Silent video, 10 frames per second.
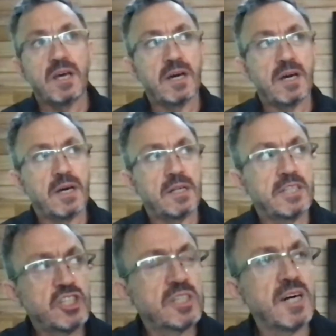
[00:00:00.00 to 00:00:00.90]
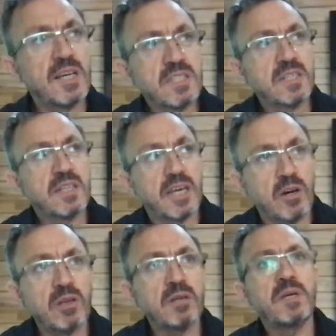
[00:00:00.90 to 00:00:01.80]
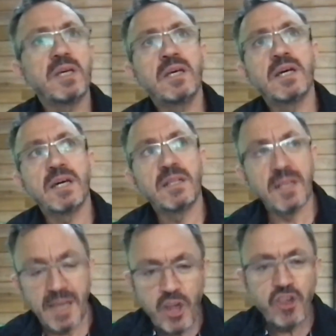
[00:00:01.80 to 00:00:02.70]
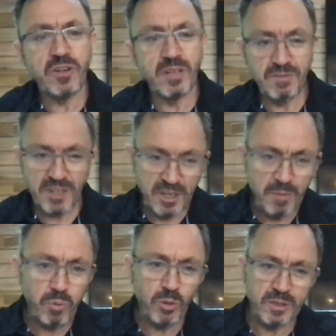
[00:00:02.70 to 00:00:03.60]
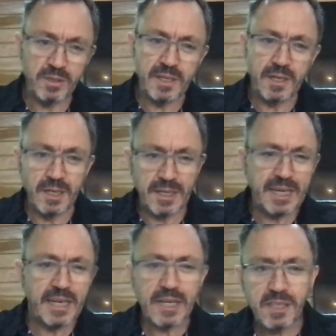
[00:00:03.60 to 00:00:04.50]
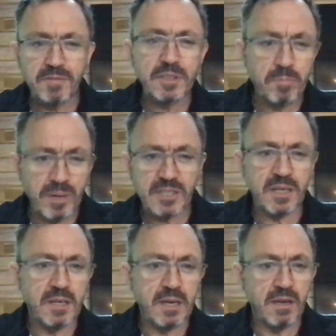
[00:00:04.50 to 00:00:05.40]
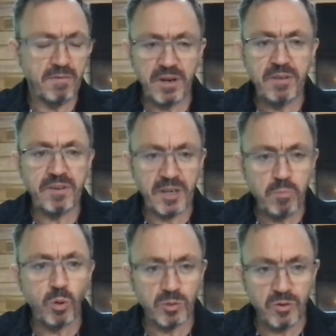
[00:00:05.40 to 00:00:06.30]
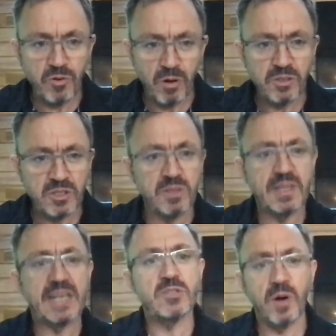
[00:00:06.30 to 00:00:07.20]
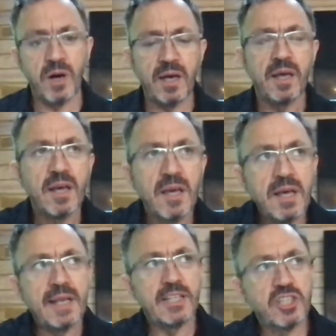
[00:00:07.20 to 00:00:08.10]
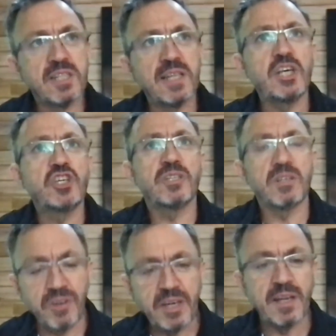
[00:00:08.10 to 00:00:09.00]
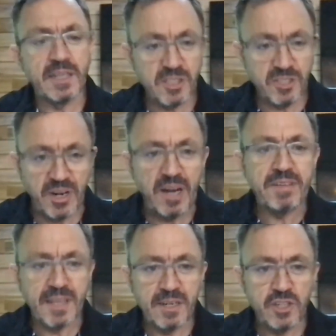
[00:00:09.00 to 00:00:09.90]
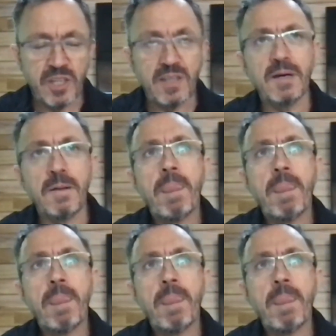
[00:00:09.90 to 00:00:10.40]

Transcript: digitizing the economy and the nation is very important. The connectivity plays a very, very important role. So that's why legislation and regulators driving that agenda.